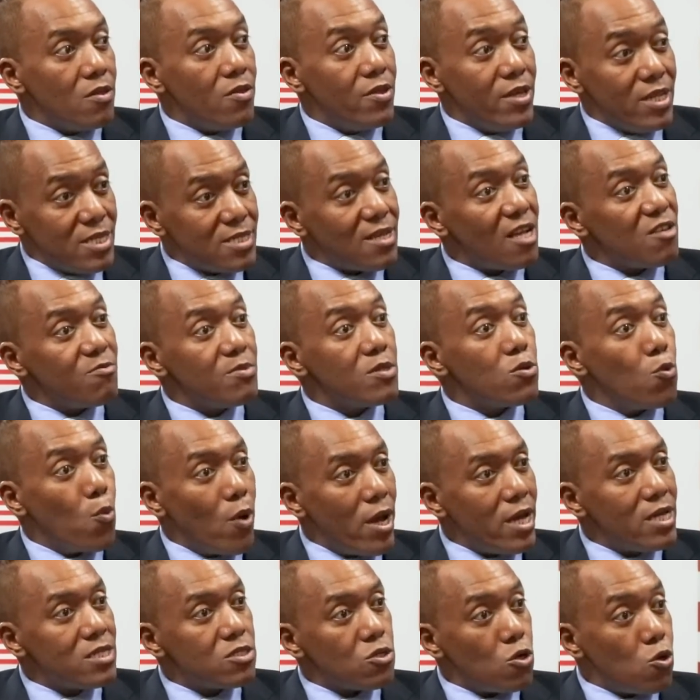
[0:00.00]
This has been
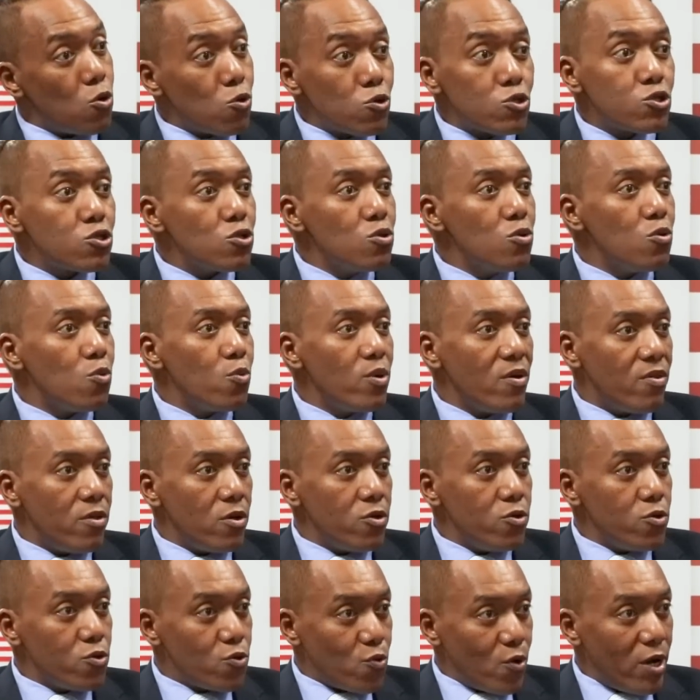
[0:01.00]
raised also with
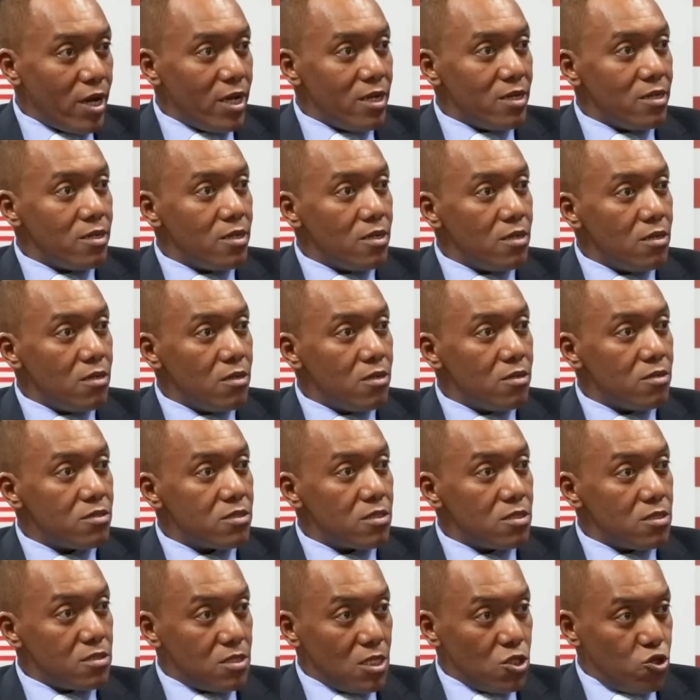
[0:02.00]
the Ukraine
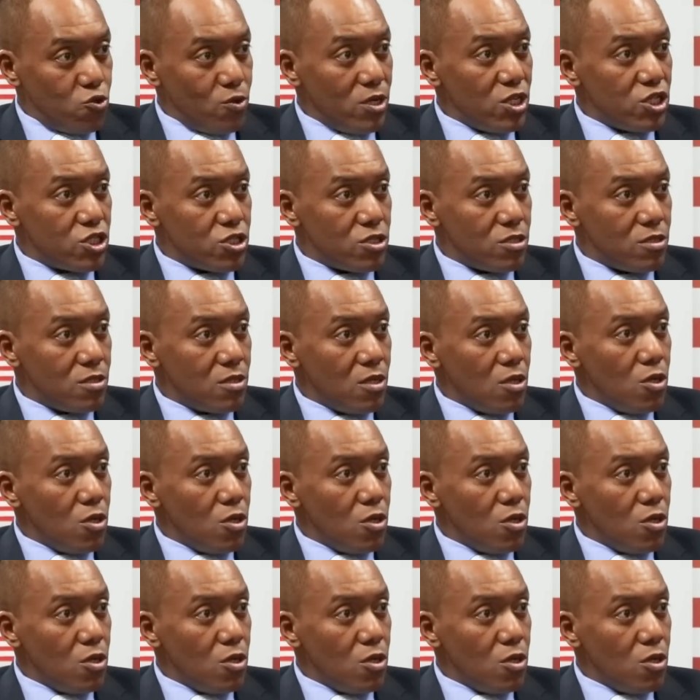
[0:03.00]
situation,